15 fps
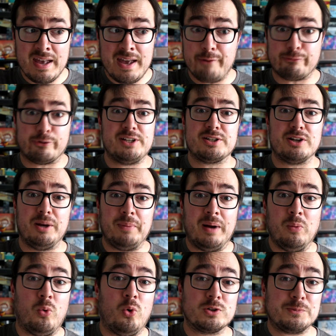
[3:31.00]
every time
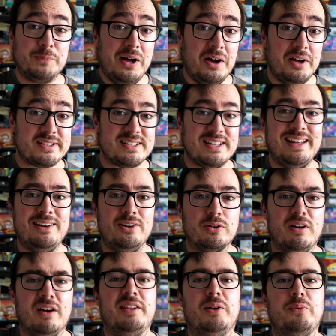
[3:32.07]
I walked past, it
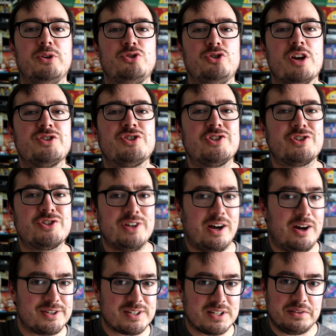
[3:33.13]
looked like they were just
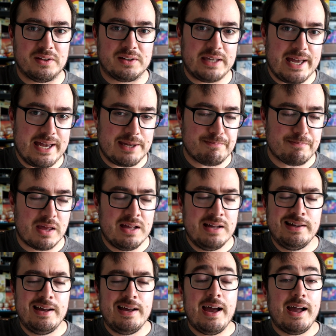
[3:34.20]
starting the game.
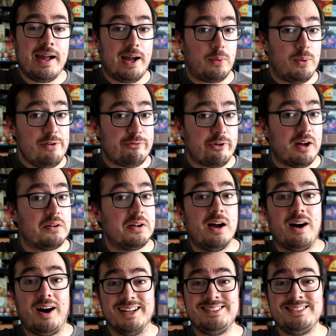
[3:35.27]
However,
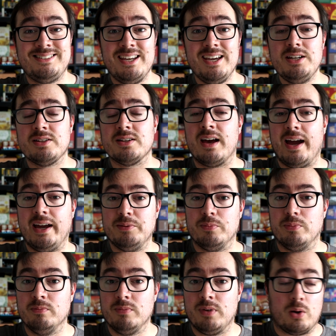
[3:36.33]
I did a,
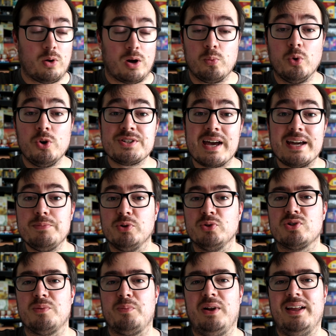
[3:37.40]
I was able
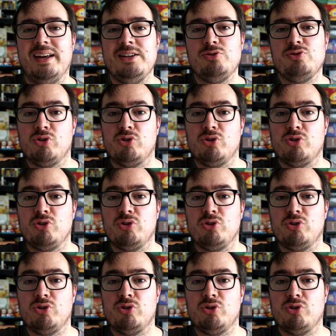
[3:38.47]
to play